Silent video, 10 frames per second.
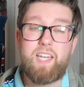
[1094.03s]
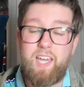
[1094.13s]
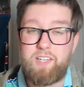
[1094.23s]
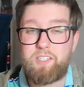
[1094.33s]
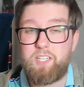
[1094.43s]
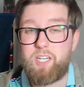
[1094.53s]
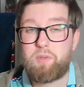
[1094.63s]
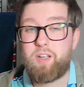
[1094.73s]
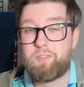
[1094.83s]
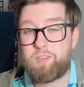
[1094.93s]
in
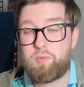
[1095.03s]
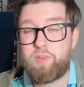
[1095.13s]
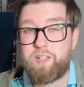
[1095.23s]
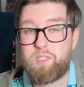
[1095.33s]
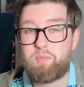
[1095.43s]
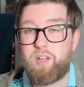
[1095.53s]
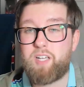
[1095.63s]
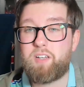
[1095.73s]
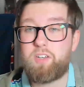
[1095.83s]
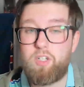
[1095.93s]
January and February to
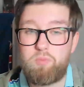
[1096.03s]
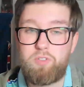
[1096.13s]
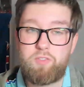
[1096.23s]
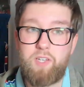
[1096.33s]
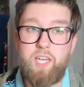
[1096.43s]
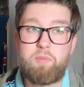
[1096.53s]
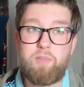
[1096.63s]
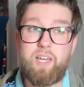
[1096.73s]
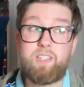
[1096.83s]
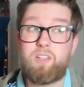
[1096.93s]
bring in a number of key
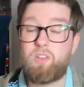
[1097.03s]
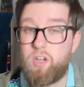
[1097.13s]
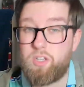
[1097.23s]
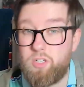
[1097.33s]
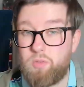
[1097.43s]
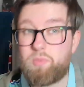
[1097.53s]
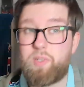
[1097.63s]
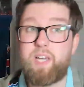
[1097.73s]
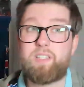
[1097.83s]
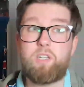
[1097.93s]
players, a lot of young
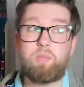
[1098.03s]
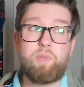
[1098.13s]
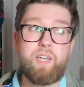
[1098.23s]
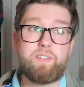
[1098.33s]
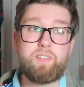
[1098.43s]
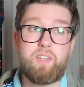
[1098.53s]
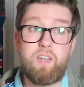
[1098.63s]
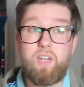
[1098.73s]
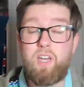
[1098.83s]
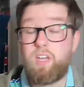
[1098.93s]
players, a lot of players
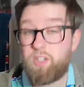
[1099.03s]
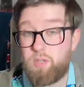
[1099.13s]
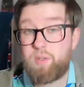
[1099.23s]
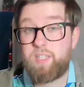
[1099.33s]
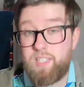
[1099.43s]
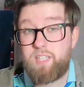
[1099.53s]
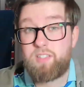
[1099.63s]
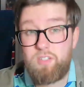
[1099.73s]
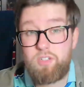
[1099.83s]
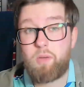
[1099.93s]
that are doing a
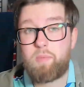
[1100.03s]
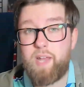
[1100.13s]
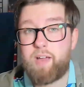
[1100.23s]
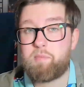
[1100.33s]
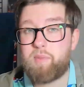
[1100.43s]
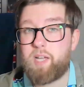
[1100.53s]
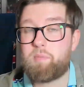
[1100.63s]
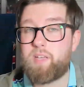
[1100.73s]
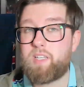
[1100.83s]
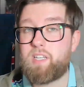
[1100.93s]
decent job now, in my
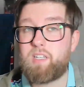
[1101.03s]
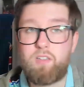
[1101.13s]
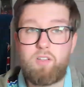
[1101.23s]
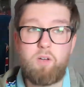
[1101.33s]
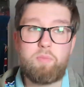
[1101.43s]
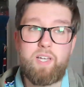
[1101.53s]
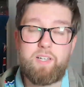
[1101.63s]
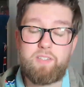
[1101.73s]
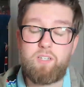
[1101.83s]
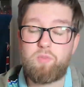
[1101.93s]
opinion, and a lot of
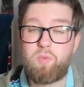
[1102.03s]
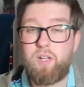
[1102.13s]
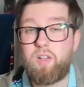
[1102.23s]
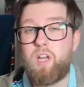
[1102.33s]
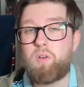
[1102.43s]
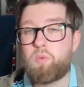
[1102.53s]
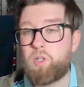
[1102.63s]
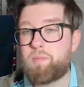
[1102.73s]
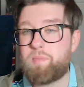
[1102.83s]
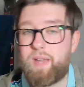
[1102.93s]
players that as well
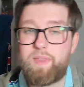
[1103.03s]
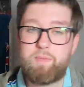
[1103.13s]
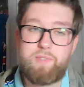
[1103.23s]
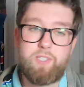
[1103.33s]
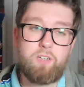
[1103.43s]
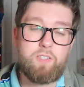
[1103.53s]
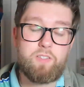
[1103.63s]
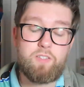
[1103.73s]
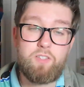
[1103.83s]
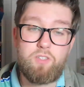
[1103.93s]
will embed themselves
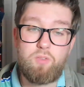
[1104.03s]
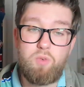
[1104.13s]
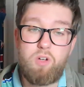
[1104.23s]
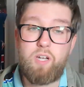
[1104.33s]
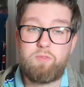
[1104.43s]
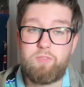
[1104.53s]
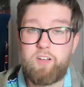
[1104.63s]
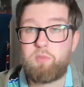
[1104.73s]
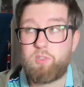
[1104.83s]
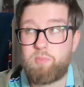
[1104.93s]
into the squad and
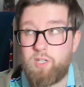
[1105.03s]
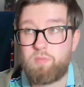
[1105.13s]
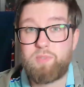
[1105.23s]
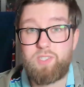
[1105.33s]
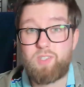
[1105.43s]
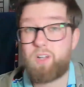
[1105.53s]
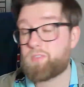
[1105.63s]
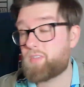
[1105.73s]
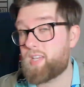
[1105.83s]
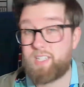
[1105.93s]
very much become
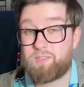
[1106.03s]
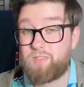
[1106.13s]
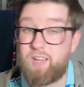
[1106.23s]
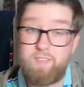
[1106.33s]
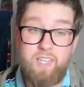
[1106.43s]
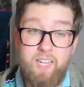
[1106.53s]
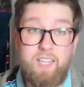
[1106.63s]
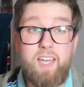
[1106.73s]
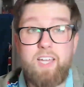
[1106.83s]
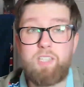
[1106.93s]
stars for the next
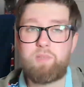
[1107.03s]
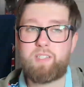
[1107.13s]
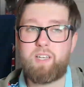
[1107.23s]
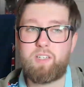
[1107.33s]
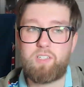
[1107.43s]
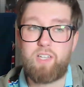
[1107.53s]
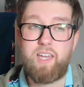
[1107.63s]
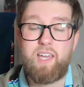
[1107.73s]
5-10 years potentially.